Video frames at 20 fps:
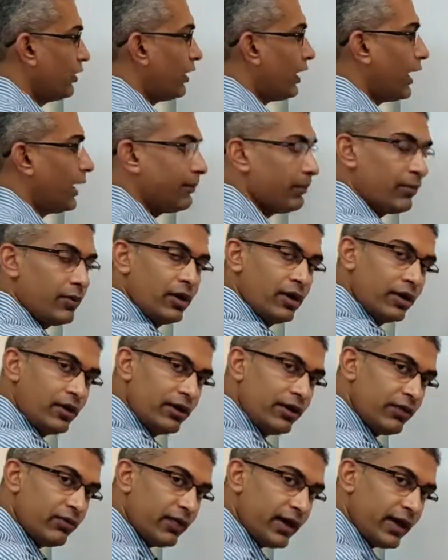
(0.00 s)
I am
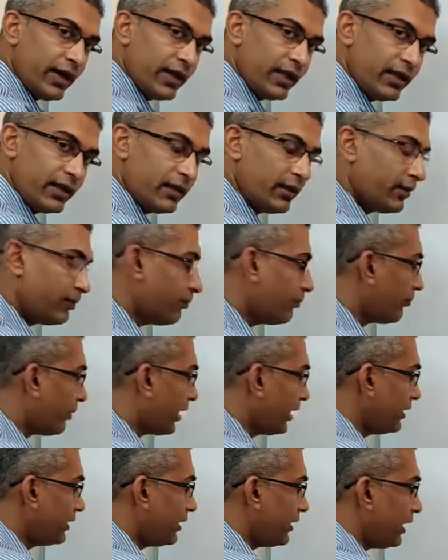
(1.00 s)
dividing
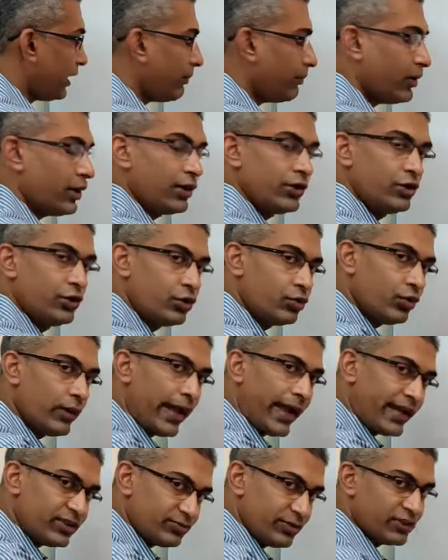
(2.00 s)
by the number 2
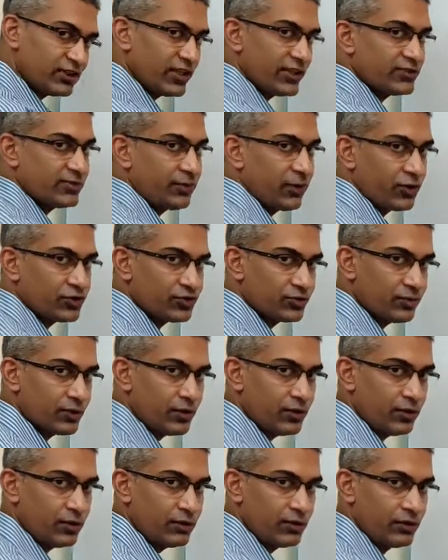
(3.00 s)
as much as
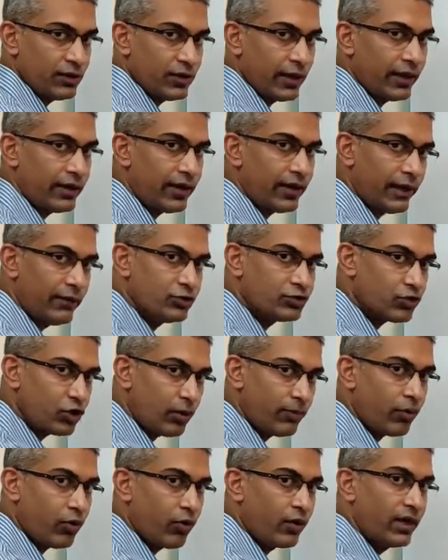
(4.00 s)
possible. And I
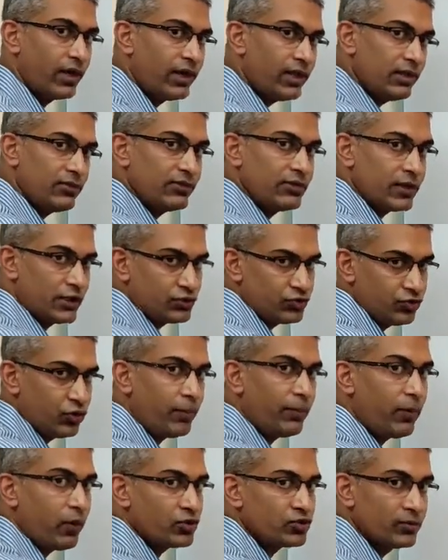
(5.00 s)
stop only if there is no
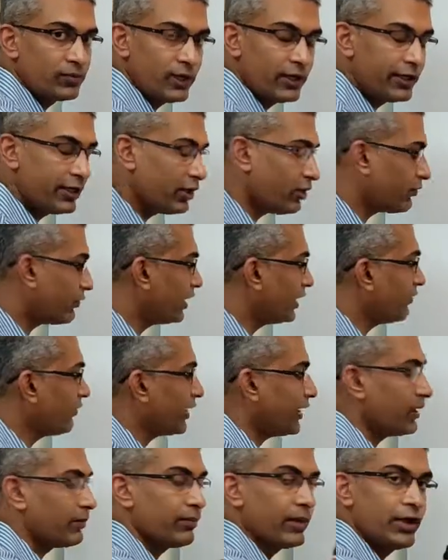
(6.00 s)
possibility of
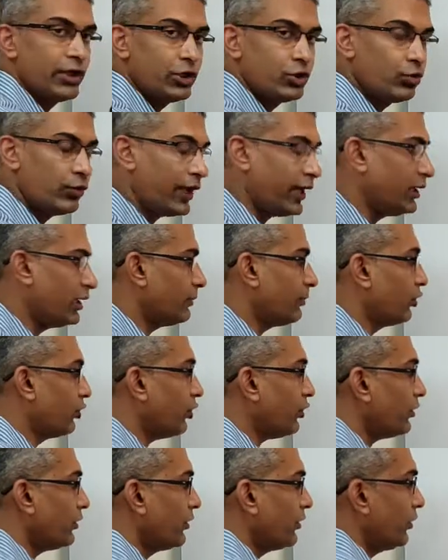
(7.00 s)
dividing by 2
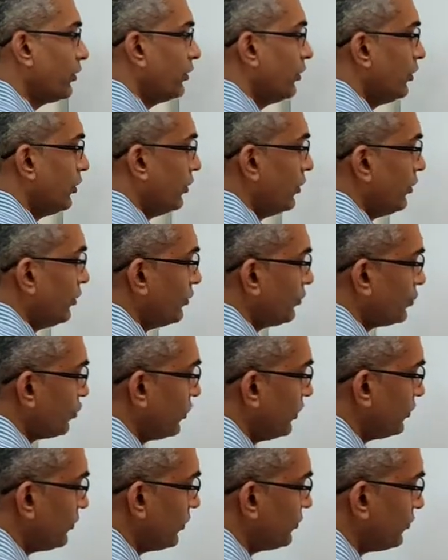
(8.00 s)
anymore. So
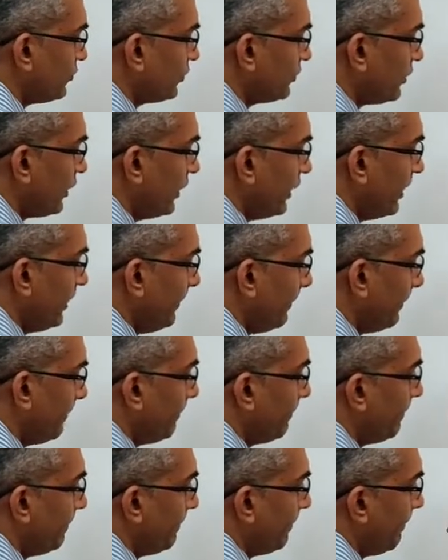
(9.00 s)
this is 3,
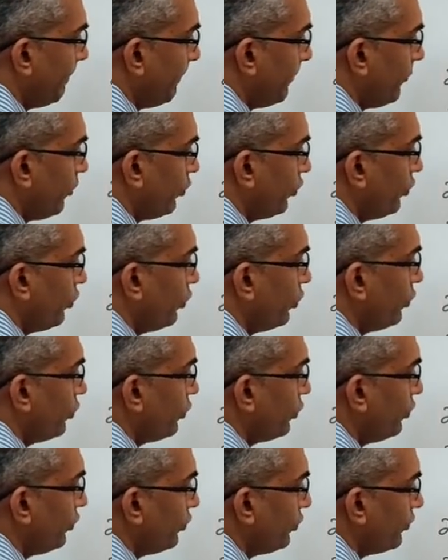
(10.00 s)

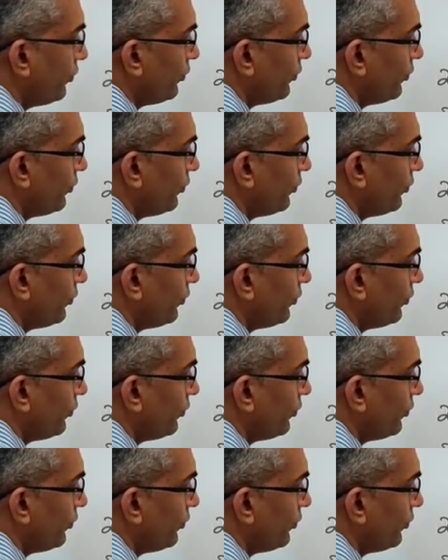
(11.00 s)
2,